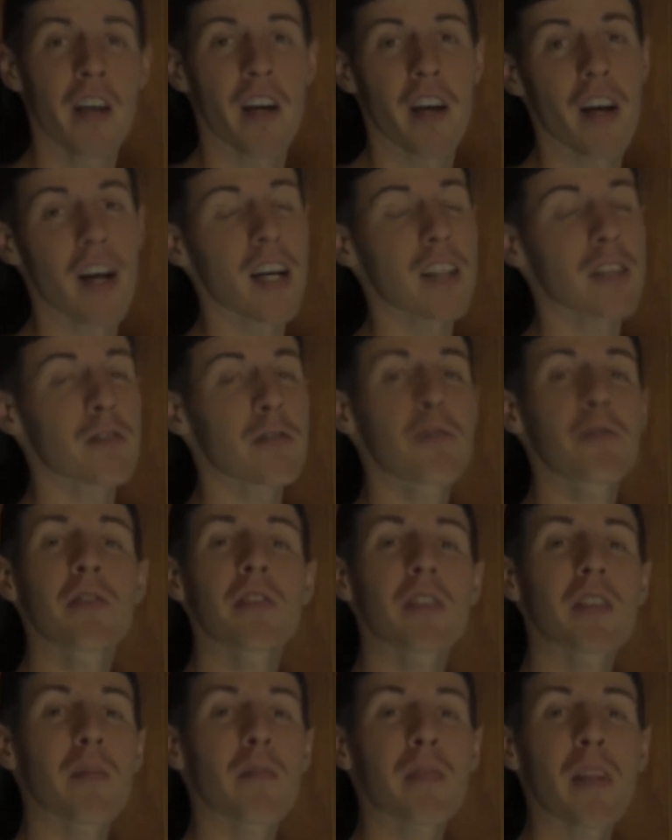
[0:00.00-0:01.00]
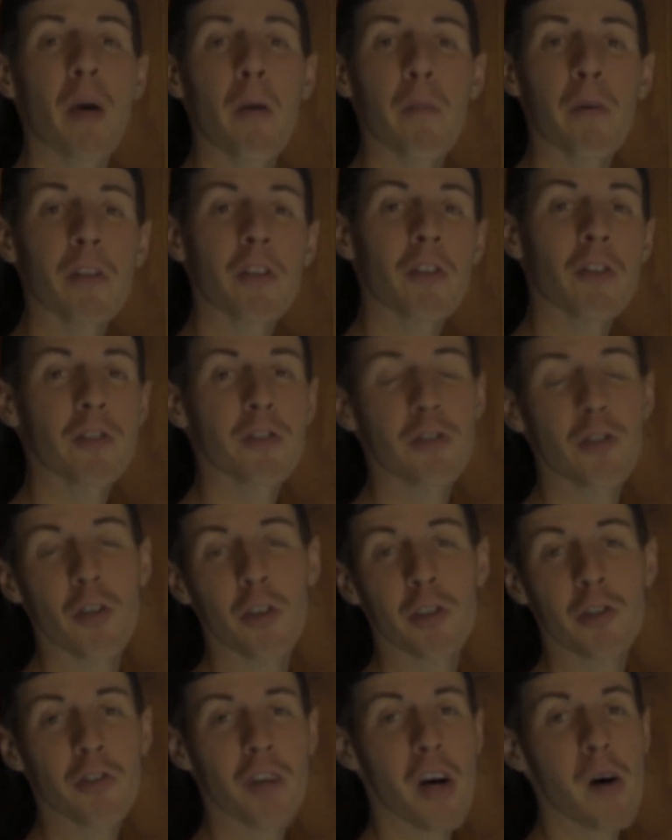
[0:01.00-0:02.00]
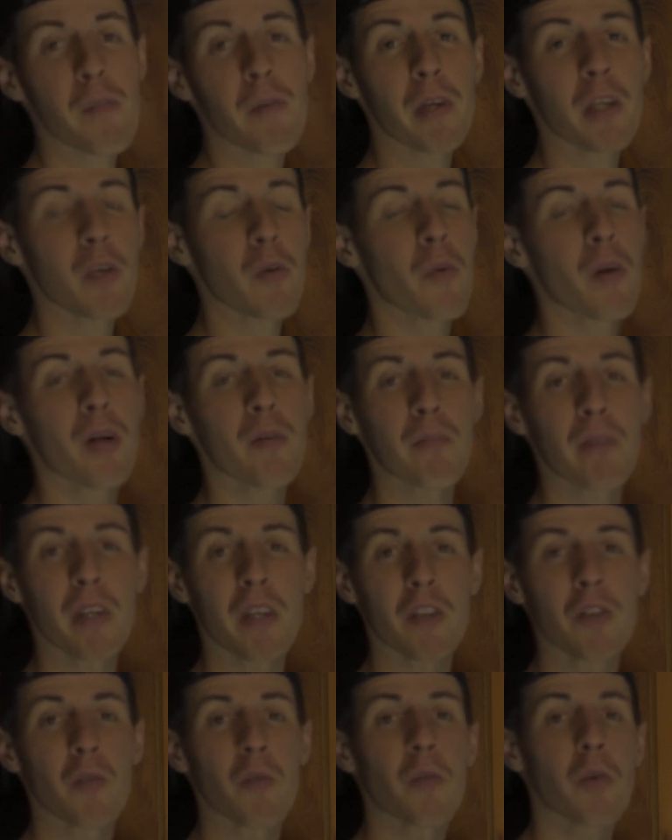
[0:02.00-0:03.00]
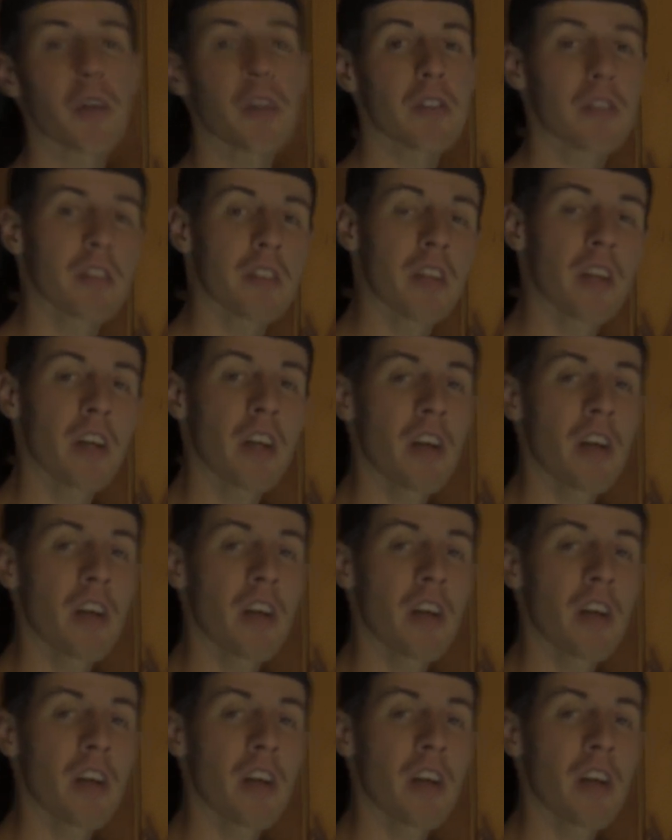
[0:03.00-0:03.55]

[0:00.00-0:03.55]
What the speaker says: All right, as soon as them temperatures start dropping, you want to be in the woods.